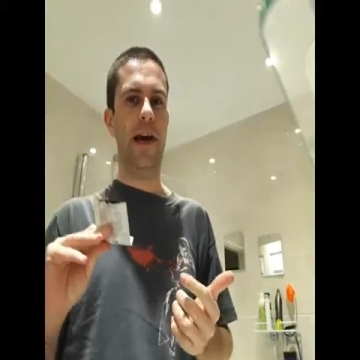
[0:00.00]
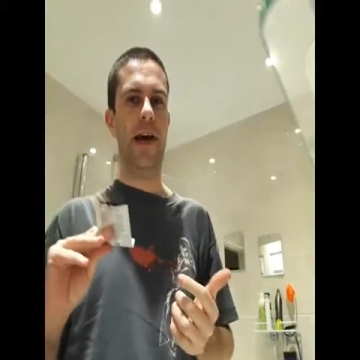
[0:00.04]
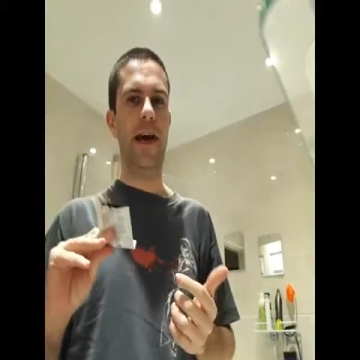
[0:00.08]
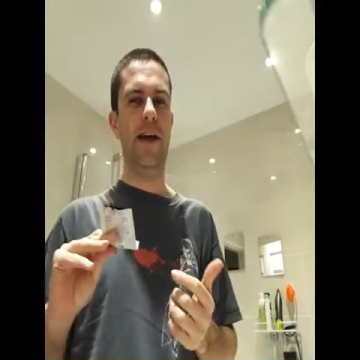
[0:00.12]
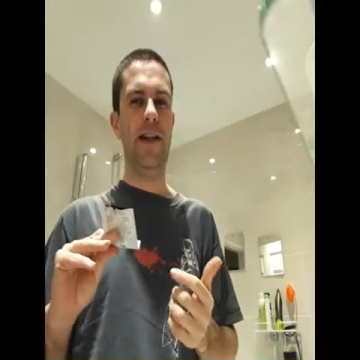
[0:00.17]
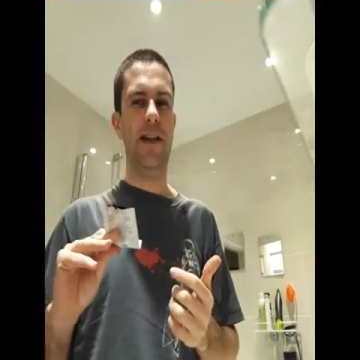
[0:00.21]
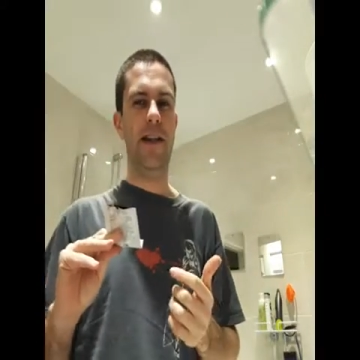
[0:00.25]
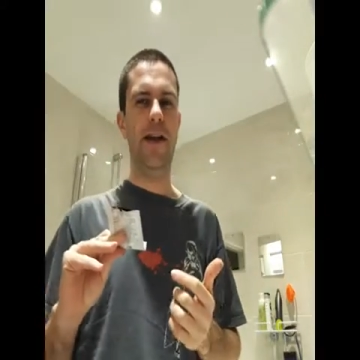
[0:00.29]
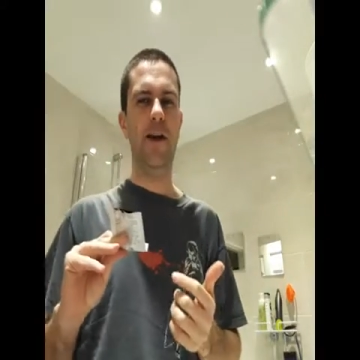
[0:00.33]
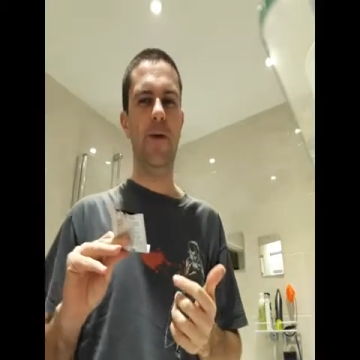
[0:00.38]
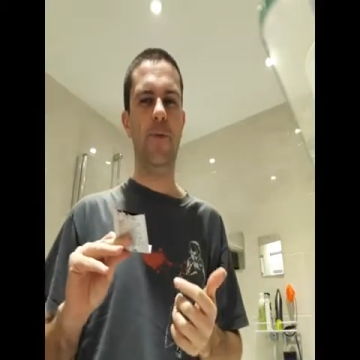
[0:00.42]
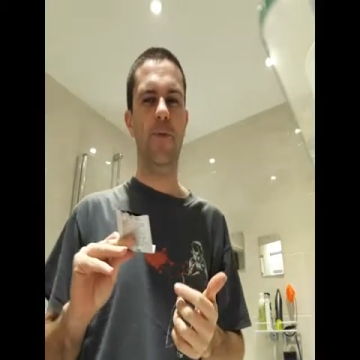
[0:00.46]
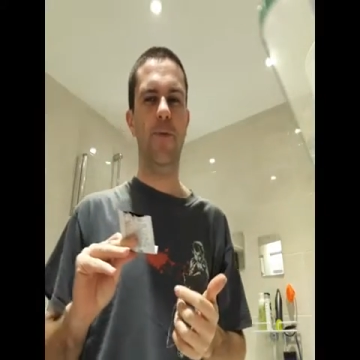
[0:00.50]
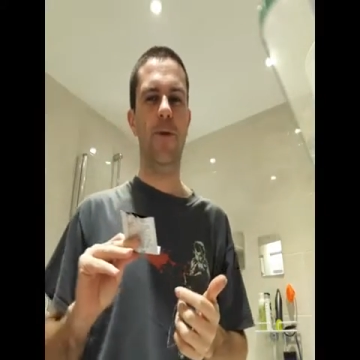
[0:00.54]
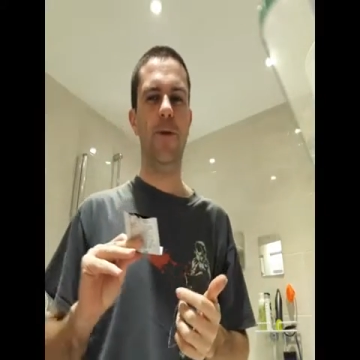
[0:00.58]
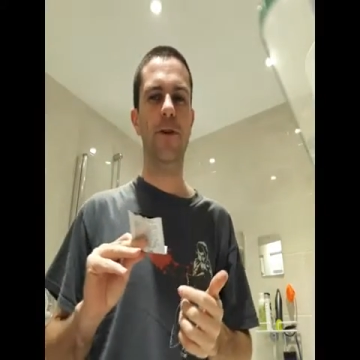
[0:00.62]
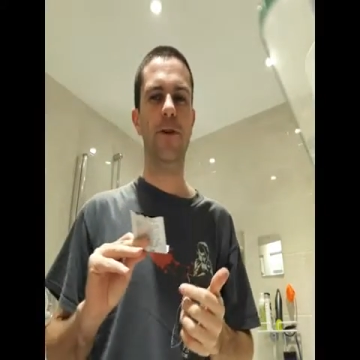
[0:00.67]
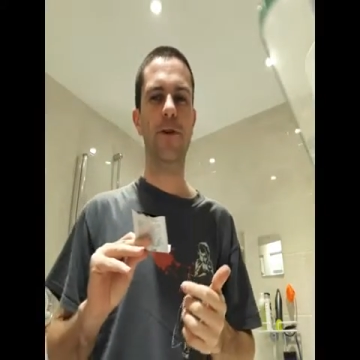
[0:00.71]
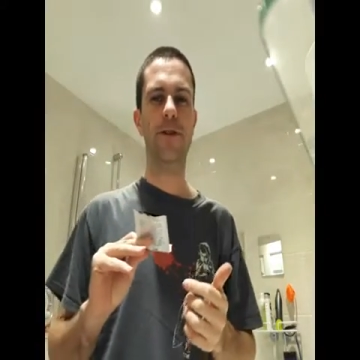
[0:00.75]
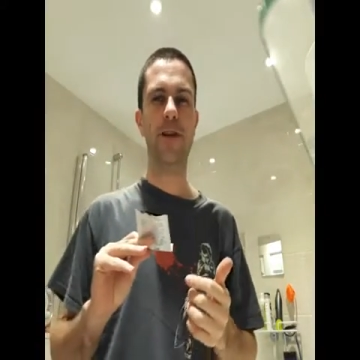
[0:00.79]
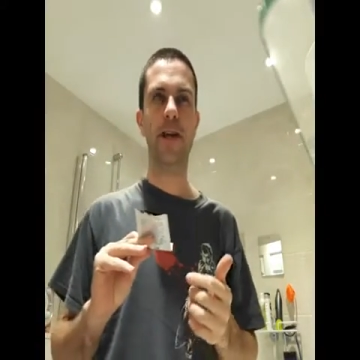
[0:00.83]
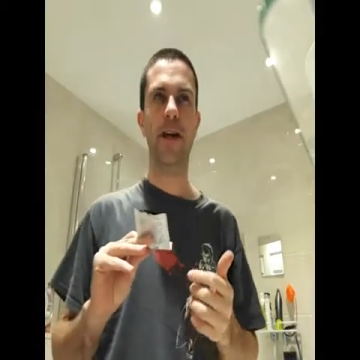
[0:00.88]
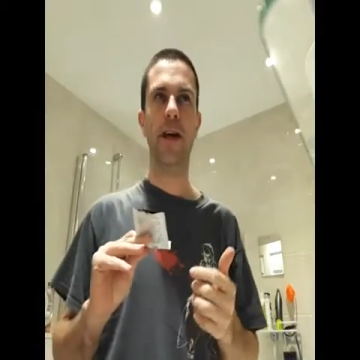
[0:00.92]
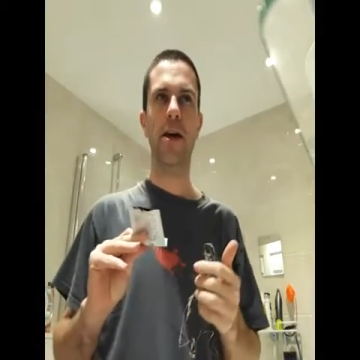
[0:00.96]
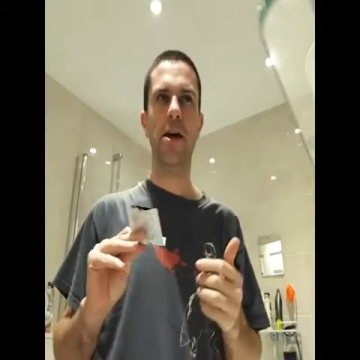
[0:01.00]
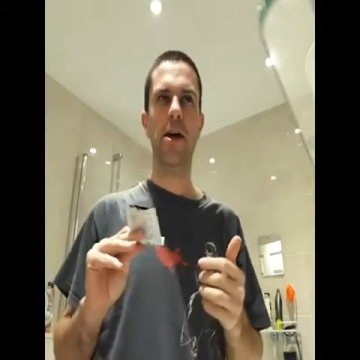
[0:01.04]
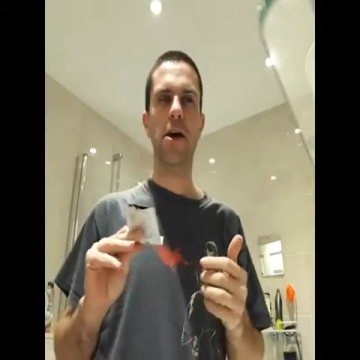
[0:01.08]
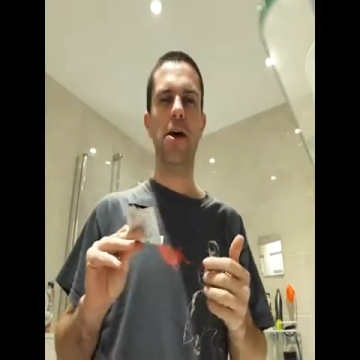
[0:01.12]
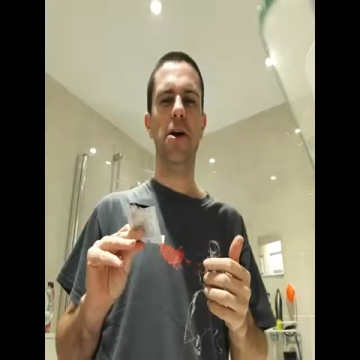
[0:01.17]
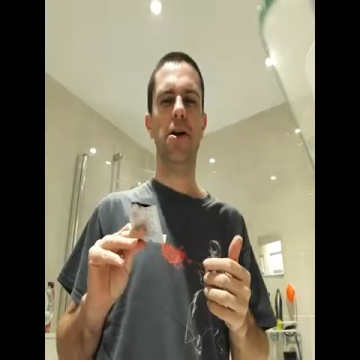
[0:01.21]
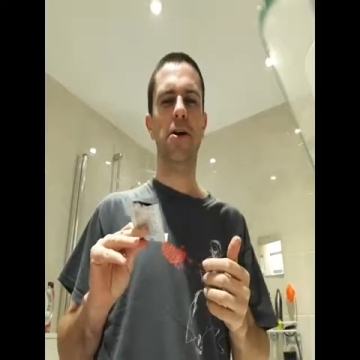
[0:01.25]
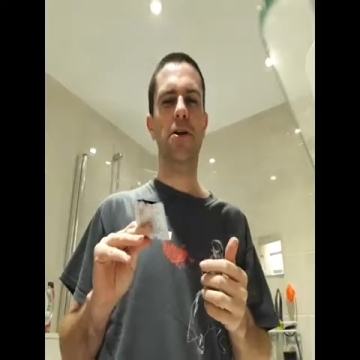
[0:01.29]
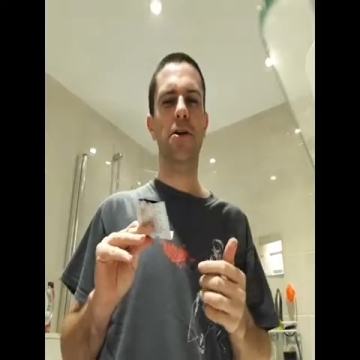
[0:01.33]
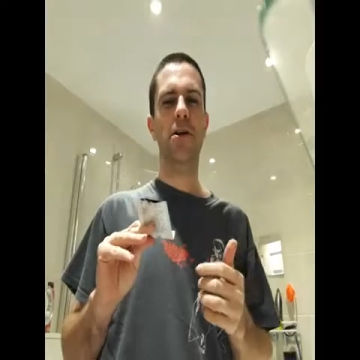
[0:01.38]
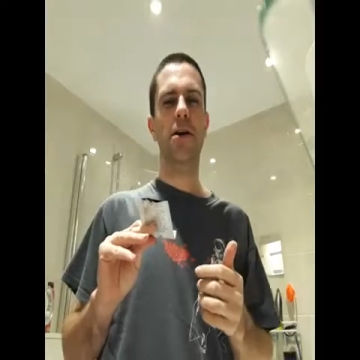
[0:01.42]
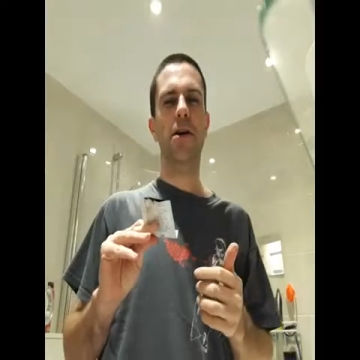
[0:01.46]
and it was,
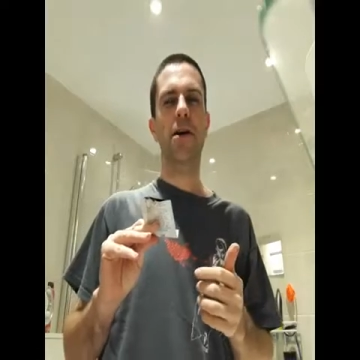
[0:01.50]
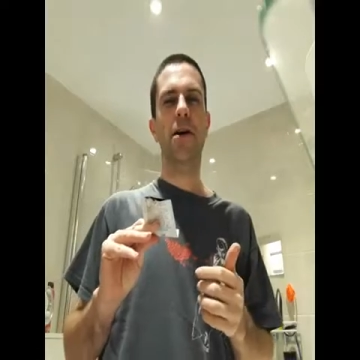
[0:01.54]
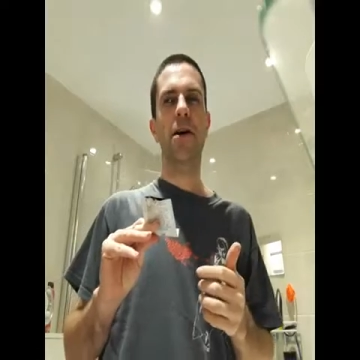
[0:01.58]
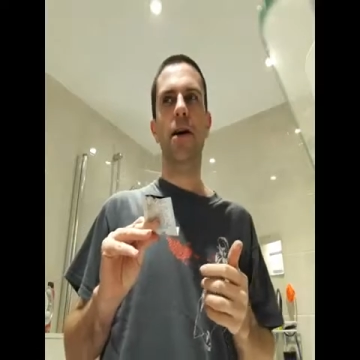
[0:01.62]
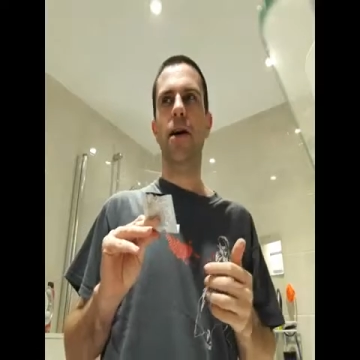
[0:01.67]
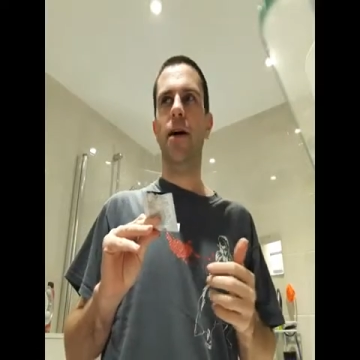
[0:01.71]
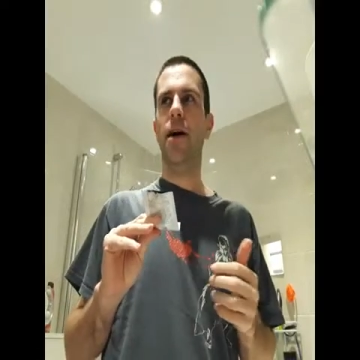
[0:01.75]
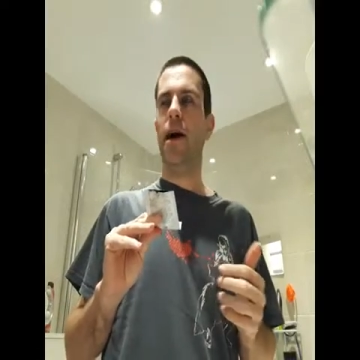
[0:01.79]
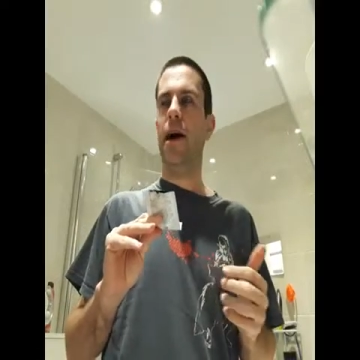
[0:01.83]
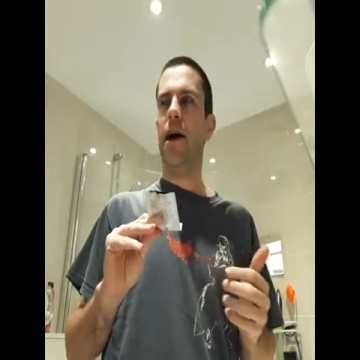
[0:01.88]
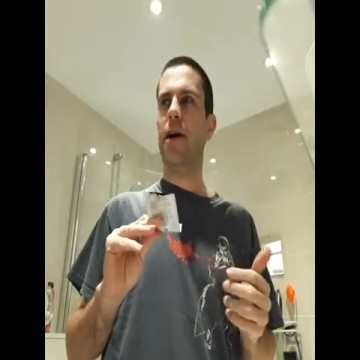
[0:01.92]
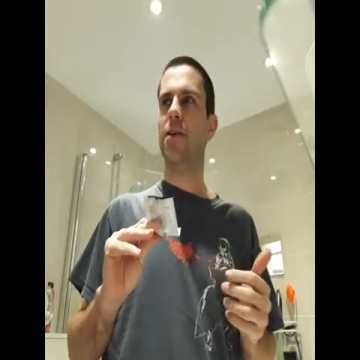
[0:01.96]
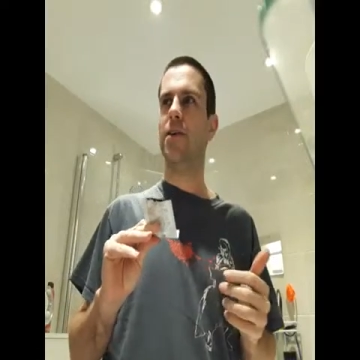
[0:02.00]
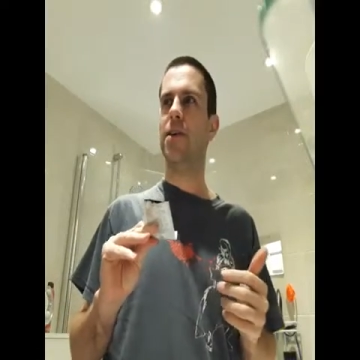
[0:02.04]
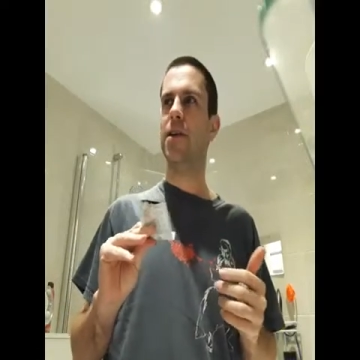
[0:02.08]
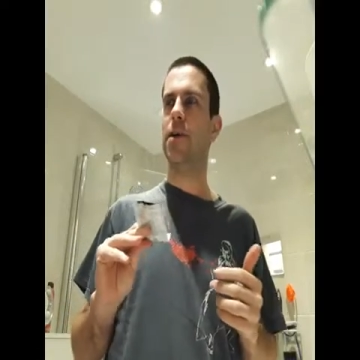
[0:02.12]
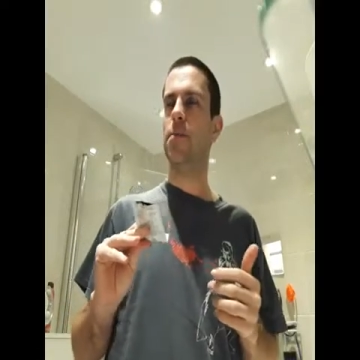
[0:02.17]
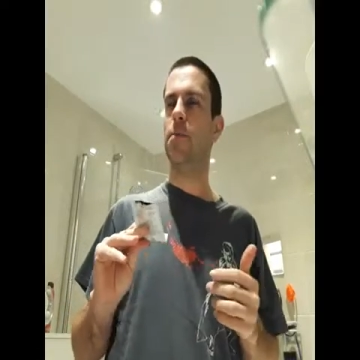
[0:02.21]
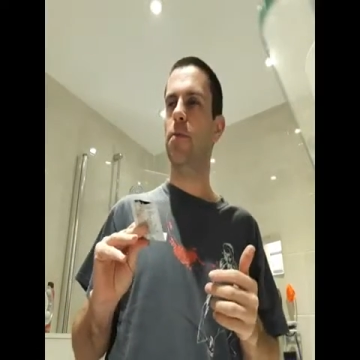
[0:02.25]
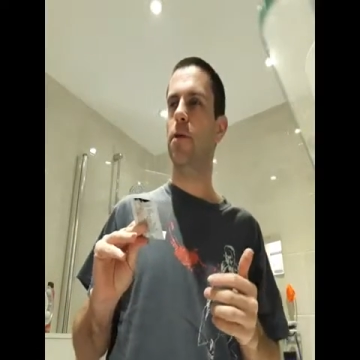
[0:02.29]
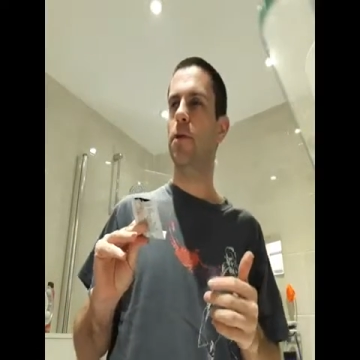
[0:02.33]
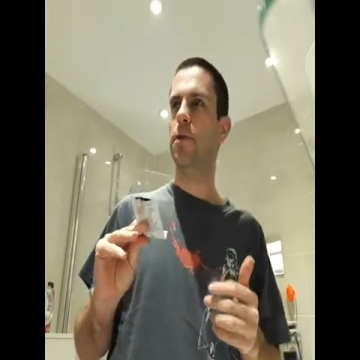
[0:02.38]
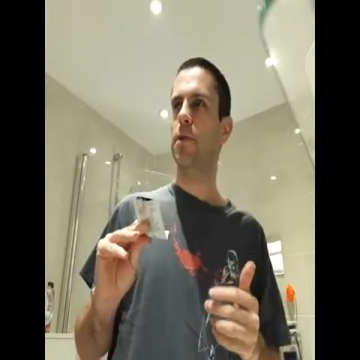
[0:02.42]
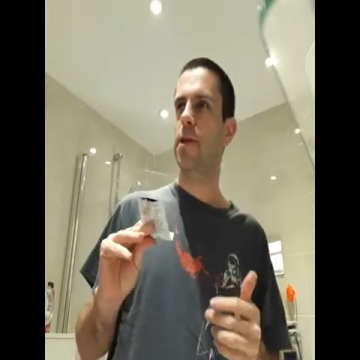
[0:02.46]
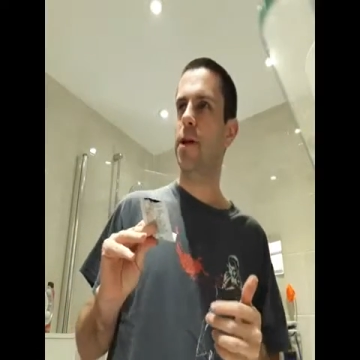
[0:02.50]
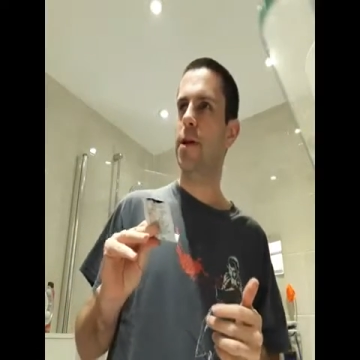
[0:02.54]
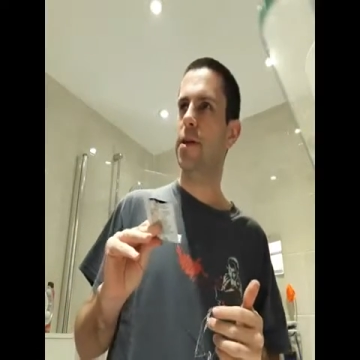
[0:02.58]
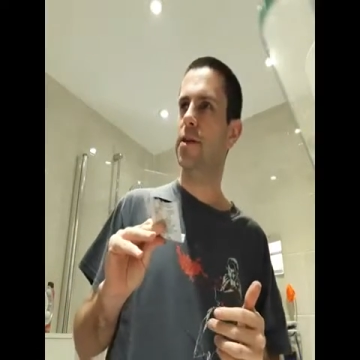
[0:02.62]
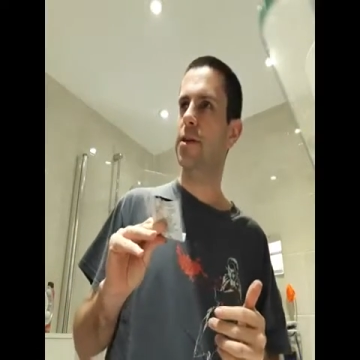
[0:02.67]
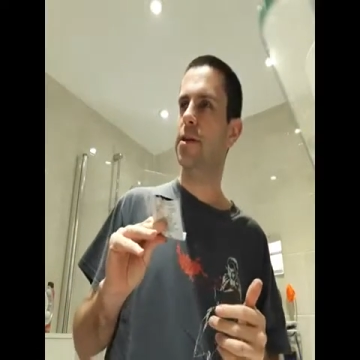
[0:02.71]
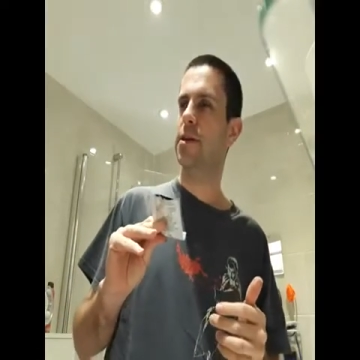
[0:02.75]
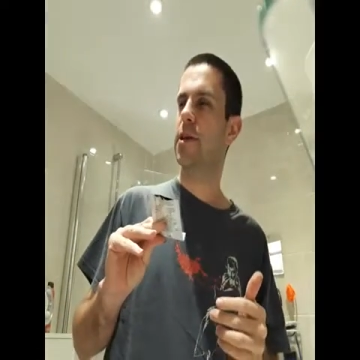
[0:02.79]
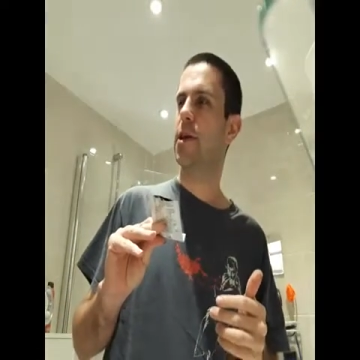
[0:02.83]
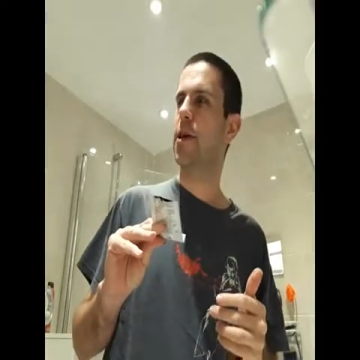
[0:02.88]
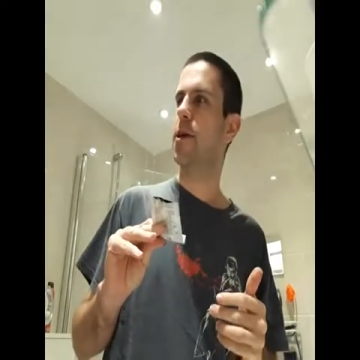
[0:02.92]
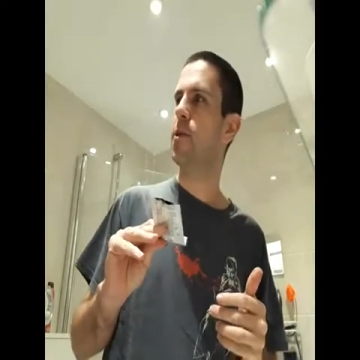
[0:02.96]
how can I put
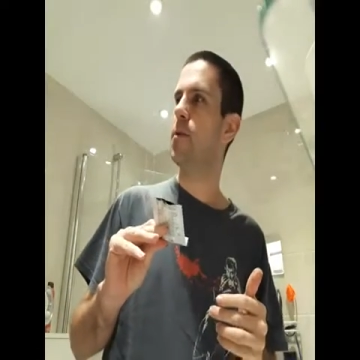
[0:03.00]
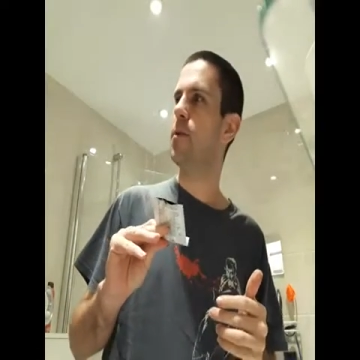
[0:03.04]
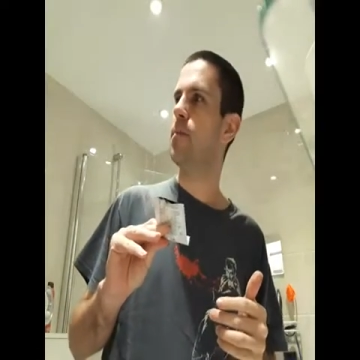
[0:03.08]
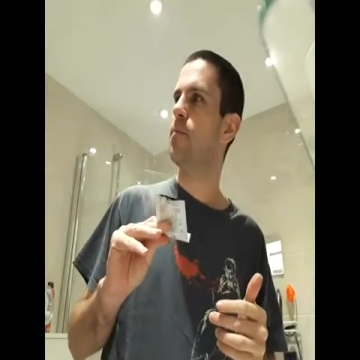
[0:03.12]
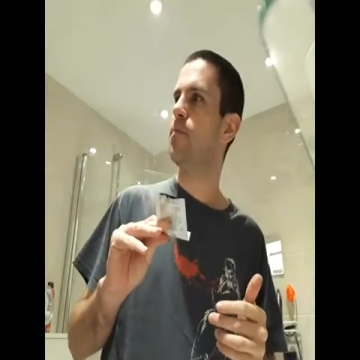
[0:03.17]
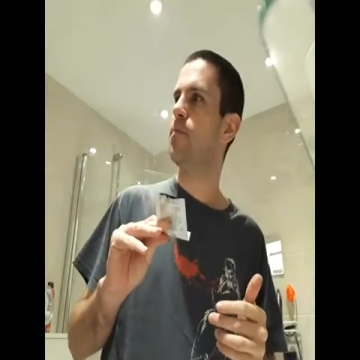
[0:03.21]
this?